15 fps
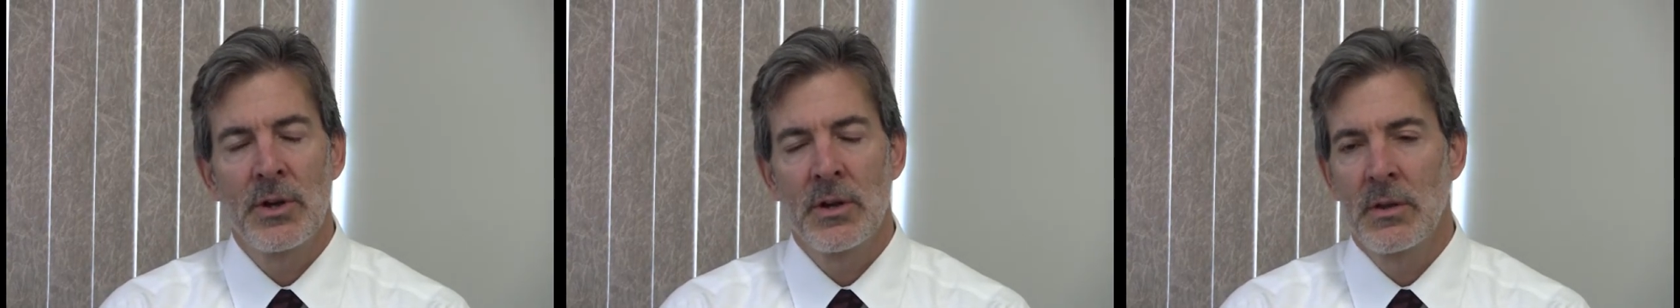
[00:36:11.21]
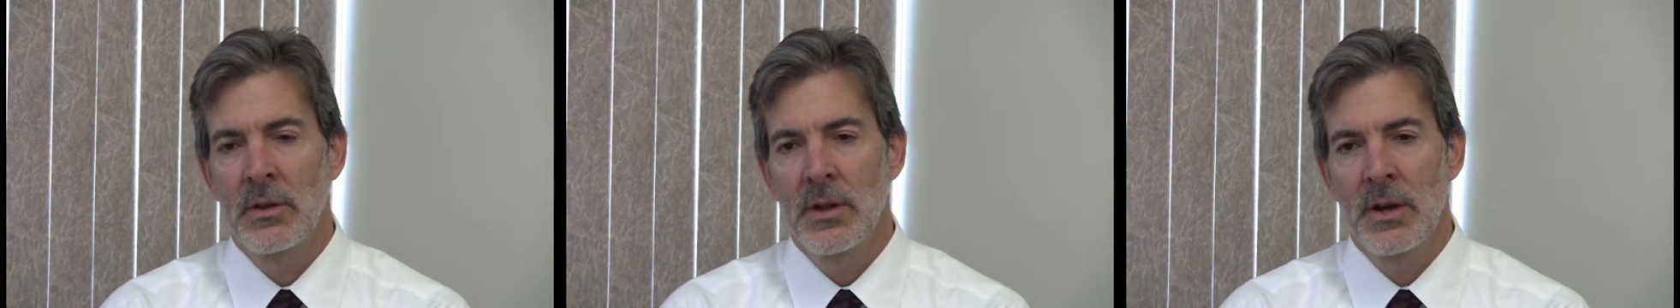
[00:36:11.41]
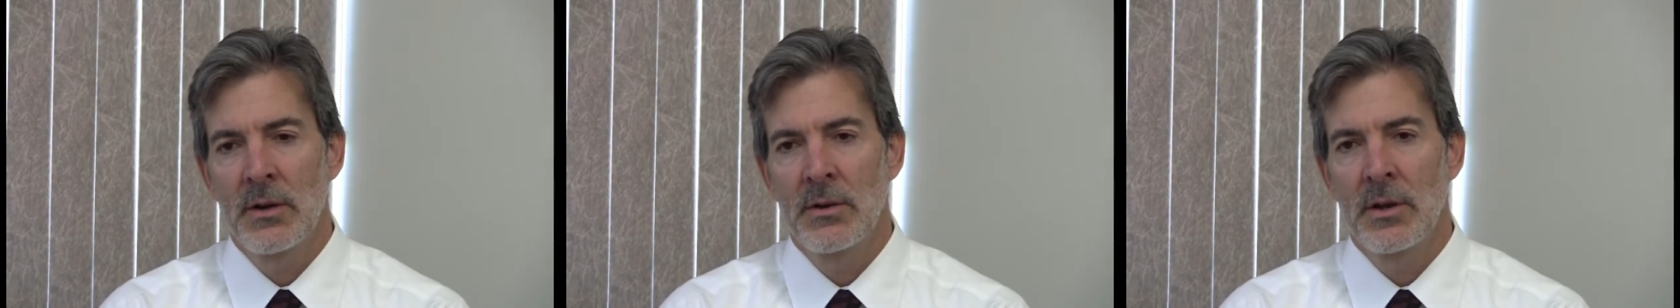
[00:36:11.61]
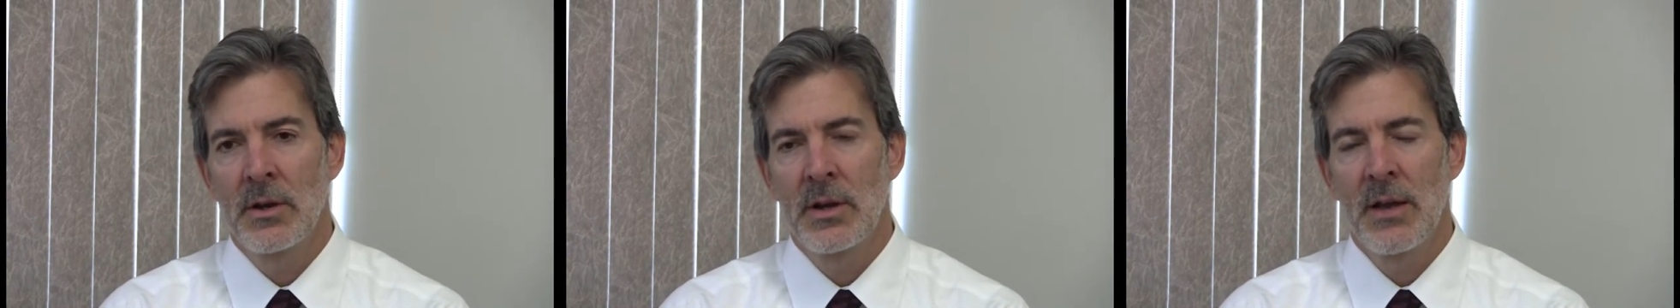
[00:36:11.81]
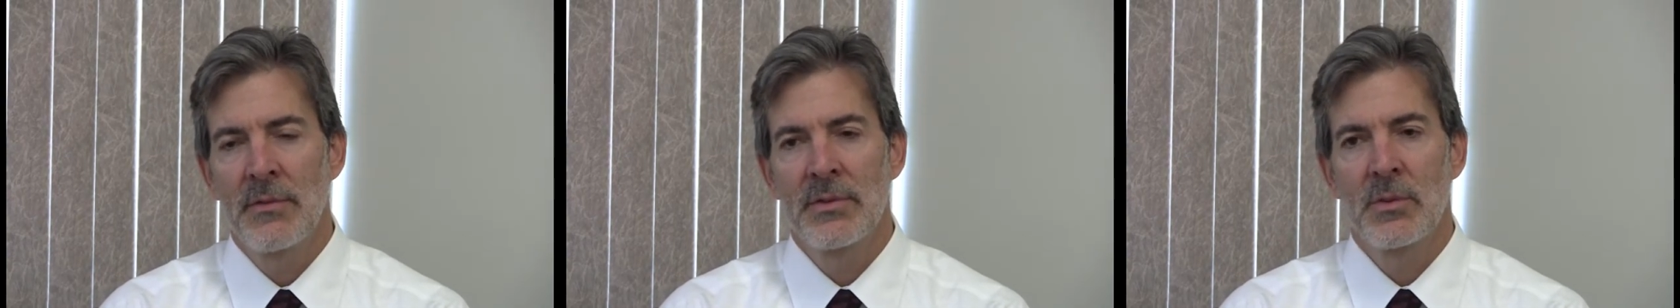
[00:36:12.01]
and there you
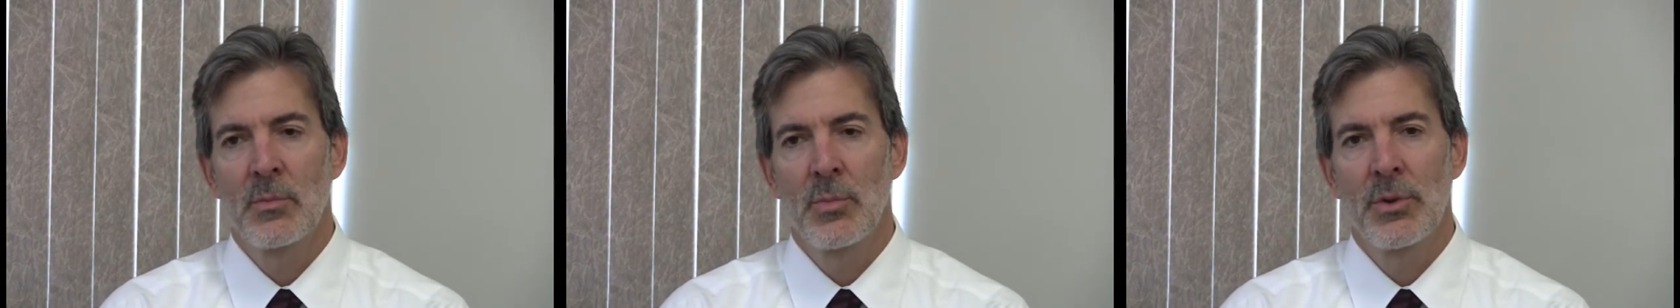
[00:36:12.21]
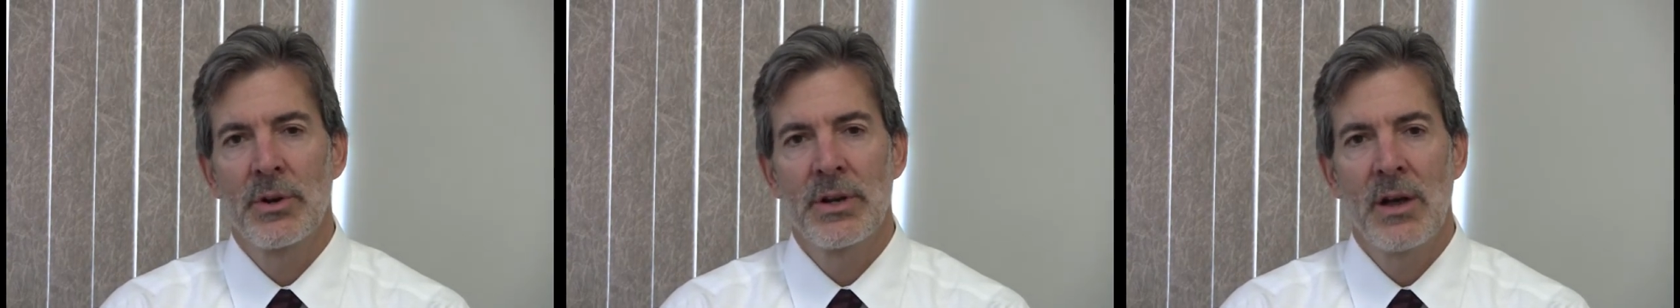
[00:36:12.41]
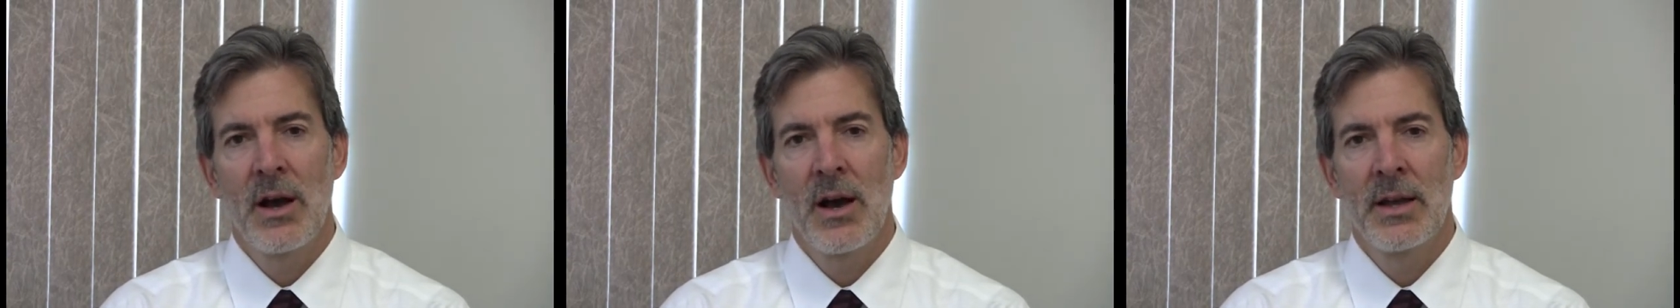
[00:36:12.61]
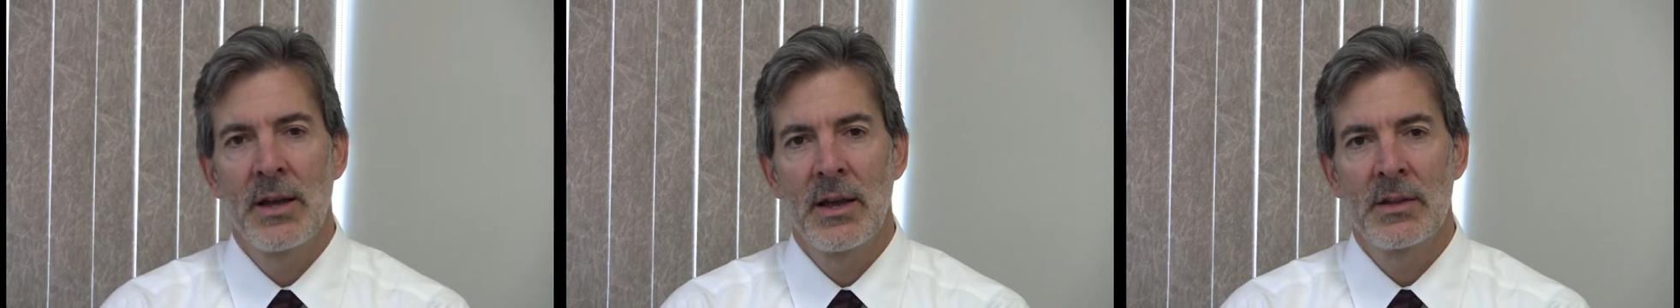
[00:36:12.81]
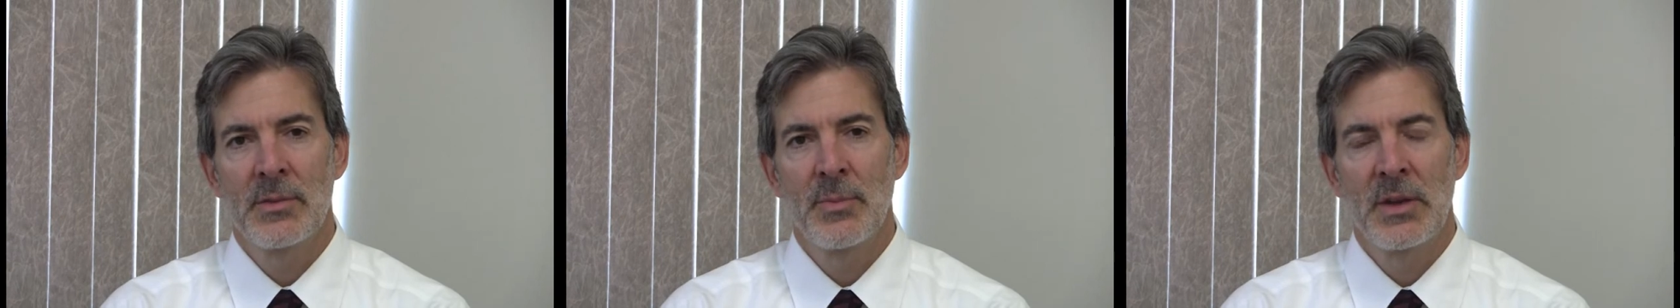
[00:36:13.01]
can have some pretty high
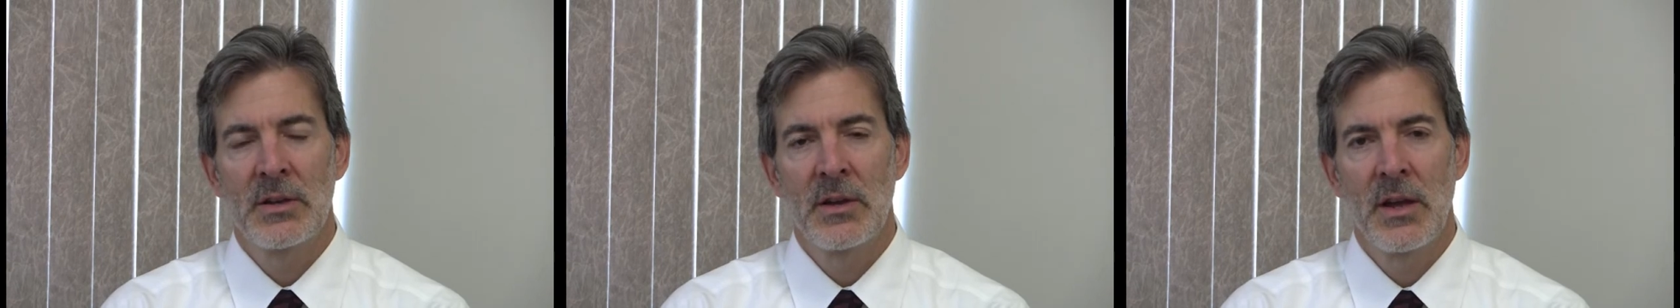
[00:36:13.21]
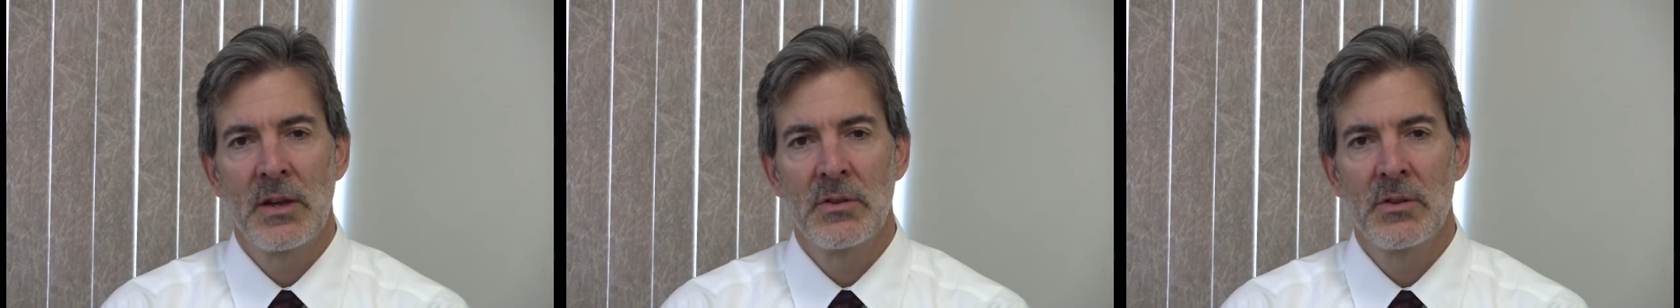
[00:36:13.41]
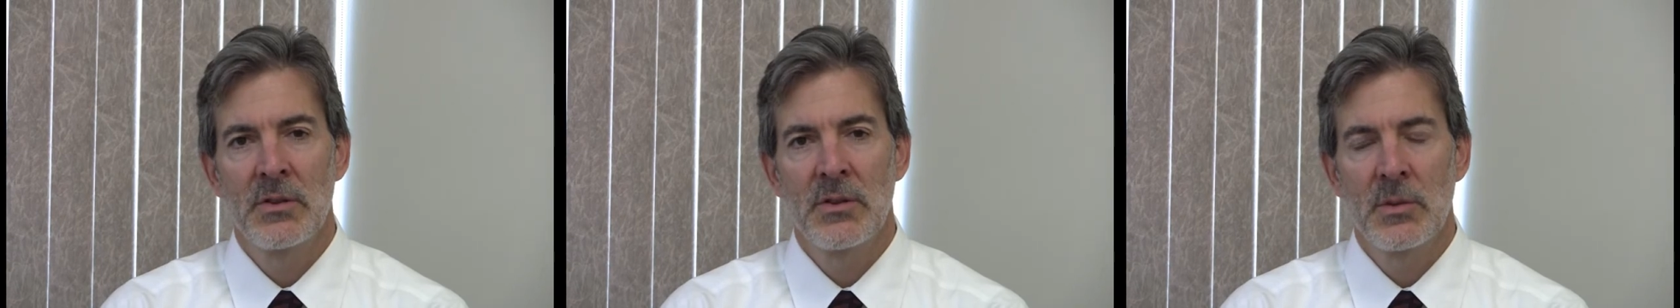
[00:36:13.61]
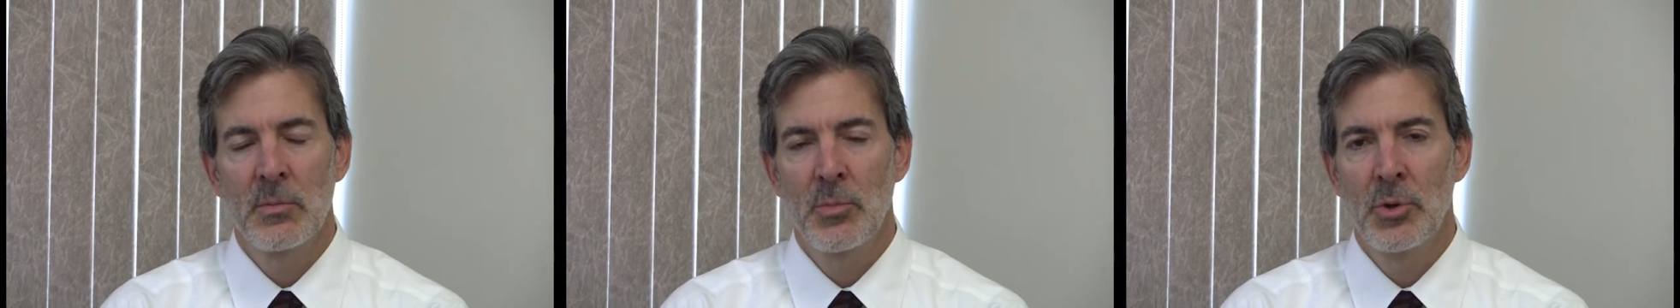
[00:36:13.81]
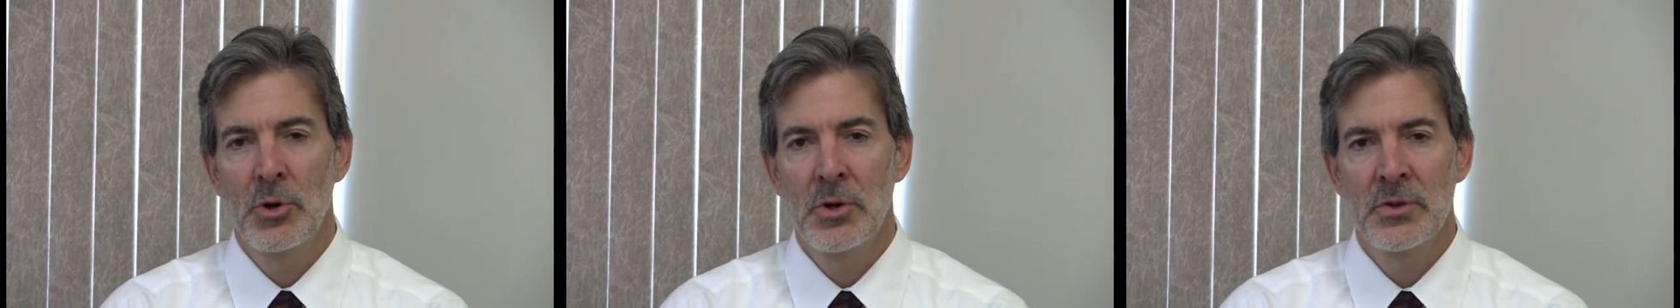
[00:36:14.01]
expectations
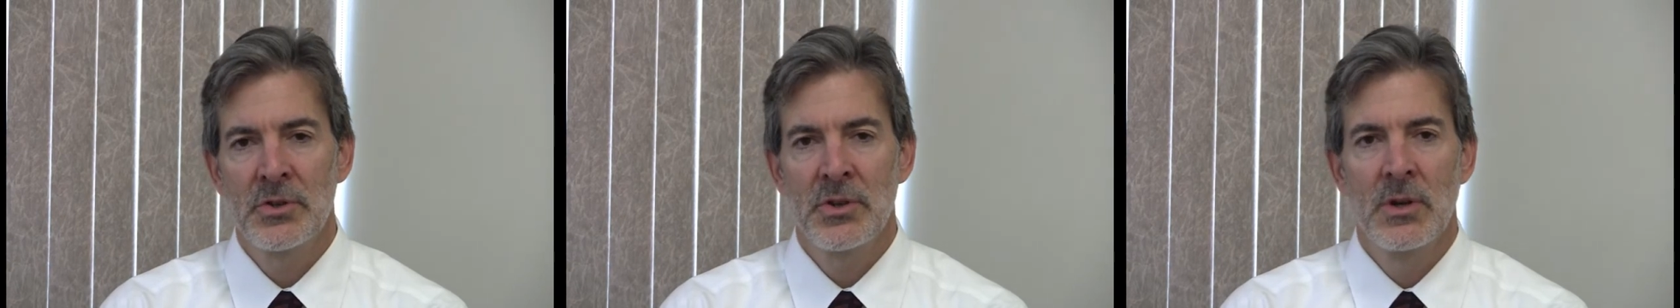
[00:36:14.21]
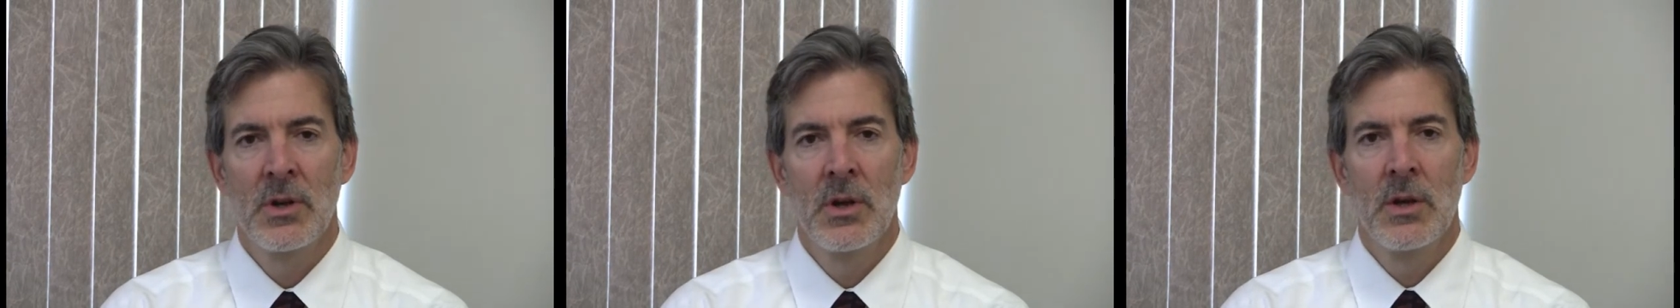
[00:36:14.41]
and push